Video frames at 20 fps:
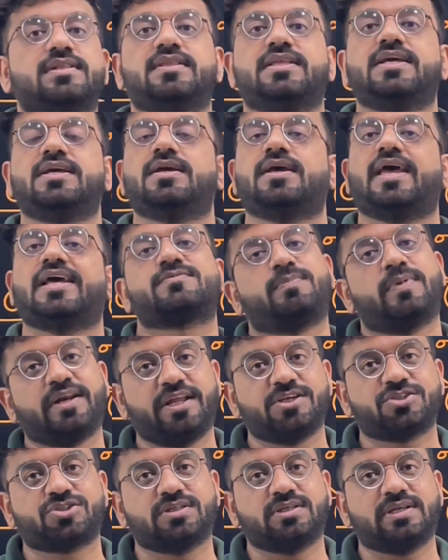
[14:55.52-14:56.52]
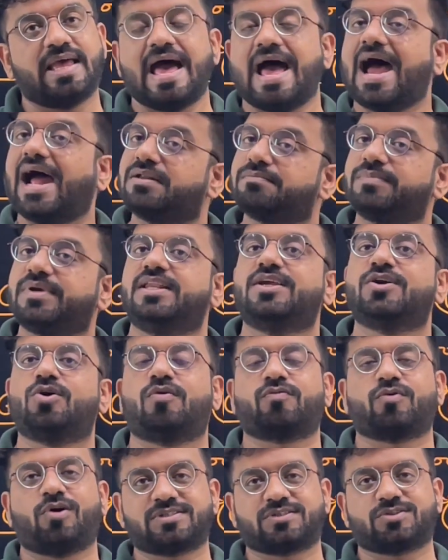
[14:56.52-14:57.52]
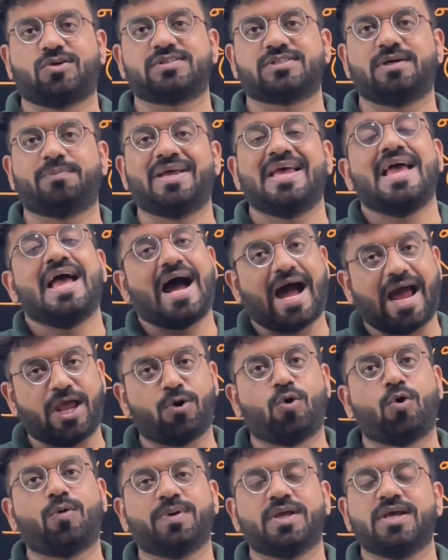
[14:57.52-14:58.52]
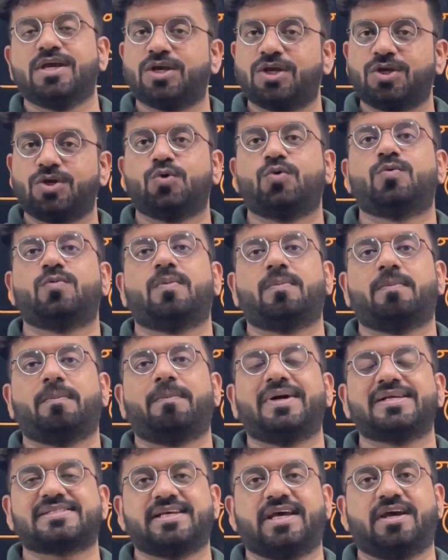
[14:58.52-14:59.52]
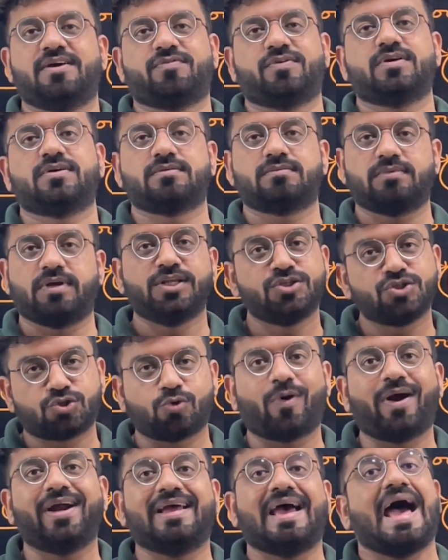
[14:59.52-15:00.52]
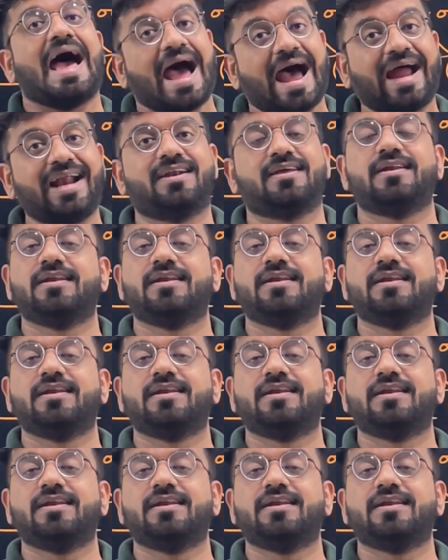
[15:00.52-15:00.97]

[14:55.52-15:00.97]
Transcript: the explanation and meaning of cost concept. I hope you must have enjoyed and